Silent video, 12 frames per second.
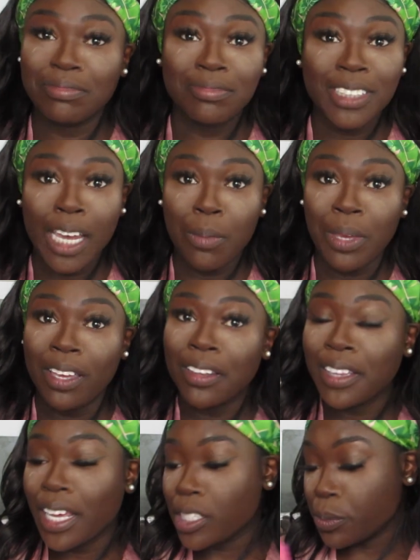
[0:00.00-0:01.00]
Tammy,
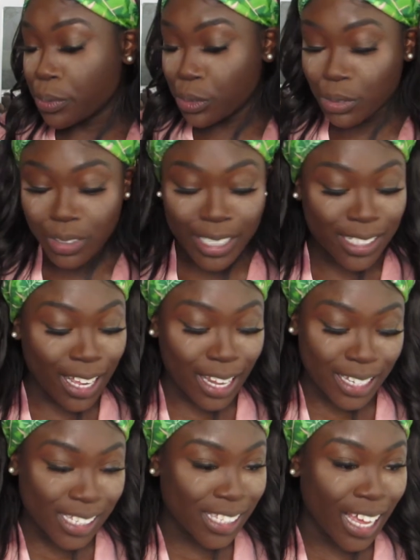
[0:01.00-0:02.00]
thanks boo. That's all
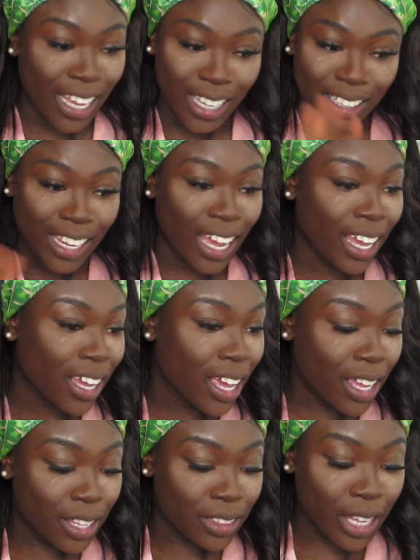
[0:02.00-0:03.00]
I can say. Like,
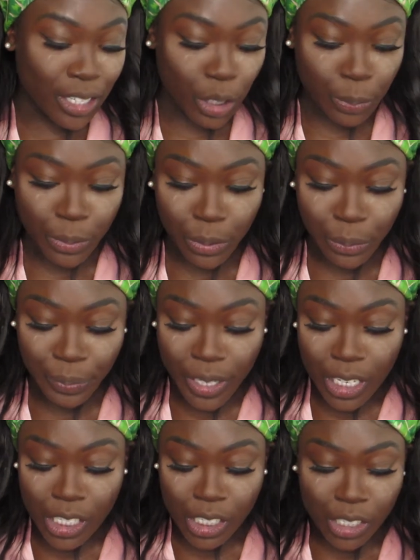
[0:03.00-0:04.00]
thank you boo.
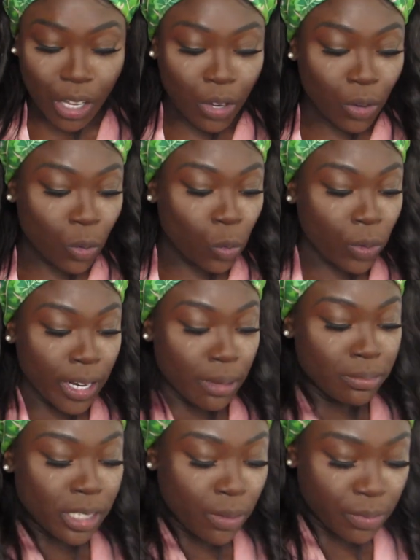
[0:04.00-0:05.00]
So when
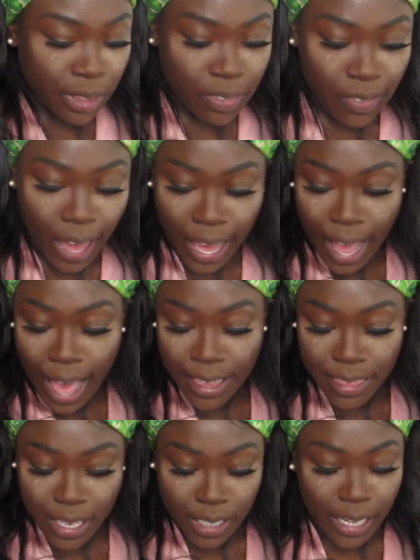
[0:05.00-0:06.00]
I'm done with that, I
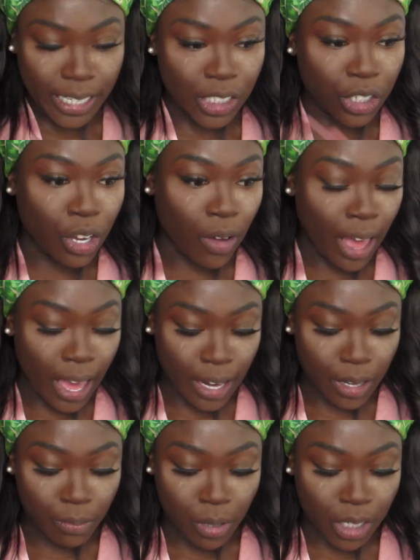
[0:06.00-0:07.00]
then like to go
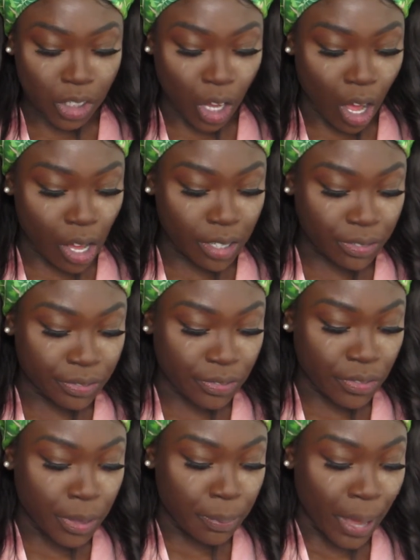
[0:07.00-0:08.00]
ahead and brush off
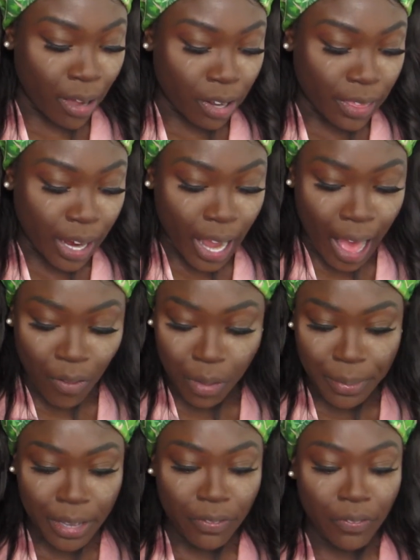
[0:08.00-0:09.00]
the powder that I have
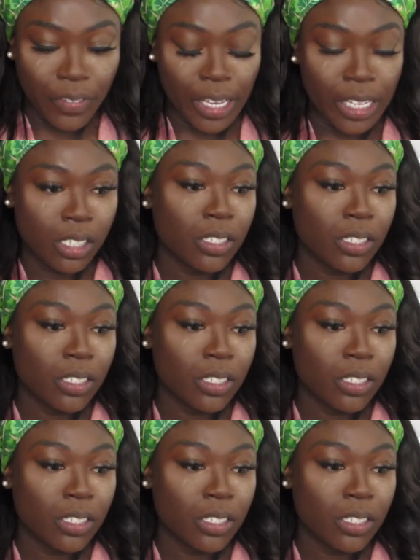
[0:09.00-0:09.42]
on my face.